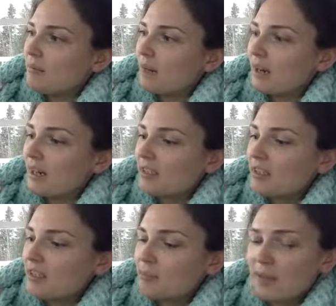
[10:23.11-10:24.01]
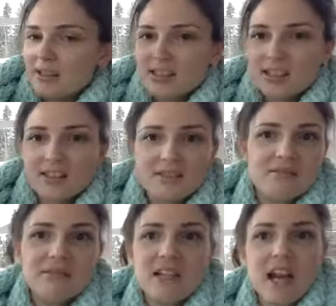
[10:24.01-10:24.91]
minus expenses
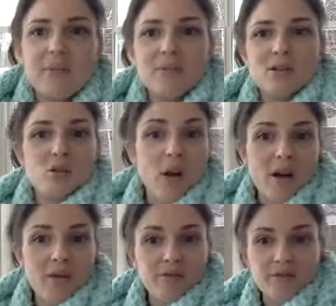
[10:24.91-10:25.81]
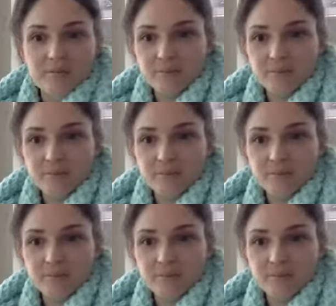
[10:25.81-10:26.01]
times 12,